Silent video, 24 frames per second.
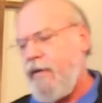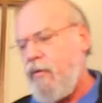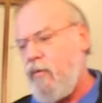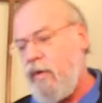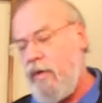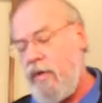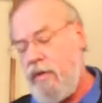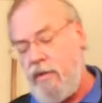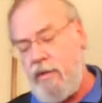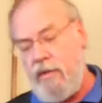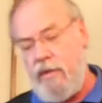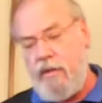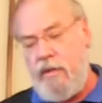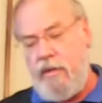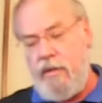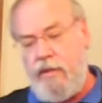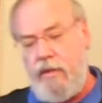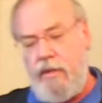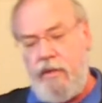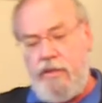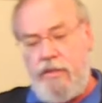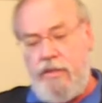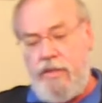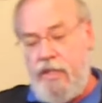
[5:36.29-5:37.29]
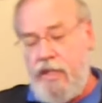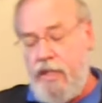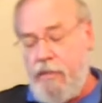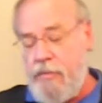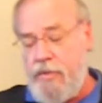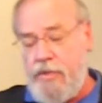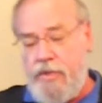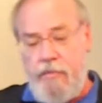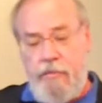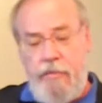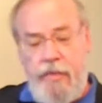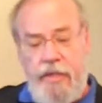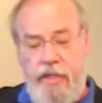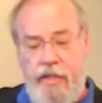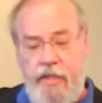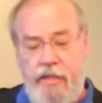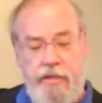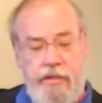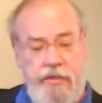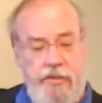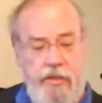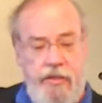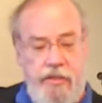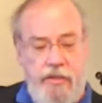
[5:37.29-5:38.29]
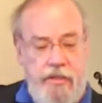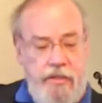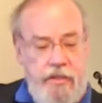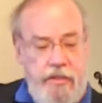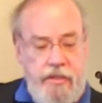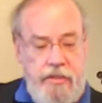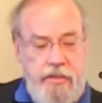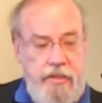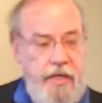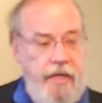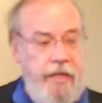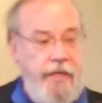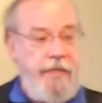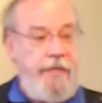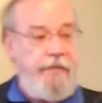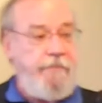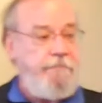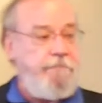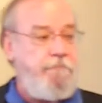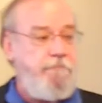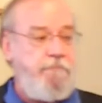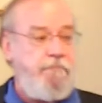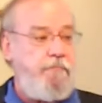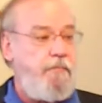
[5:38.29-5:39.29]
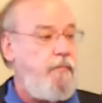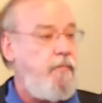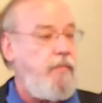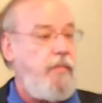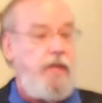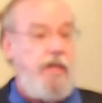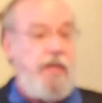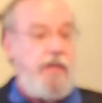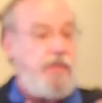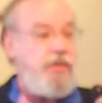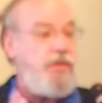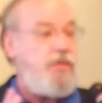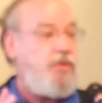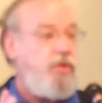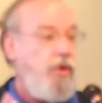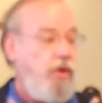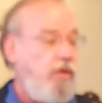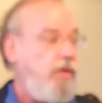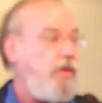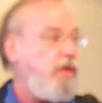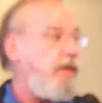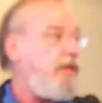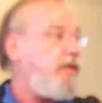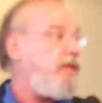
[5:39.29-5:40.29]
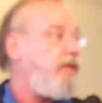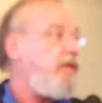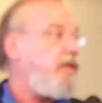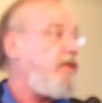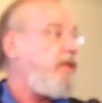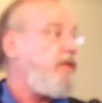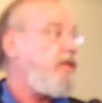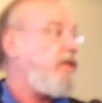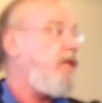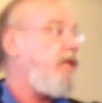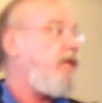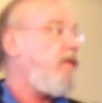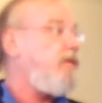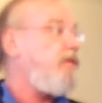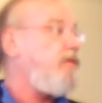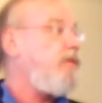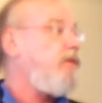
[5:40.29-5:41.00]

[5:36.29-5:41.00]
Well, it seems to me that Jesus is saying it's totally in the details.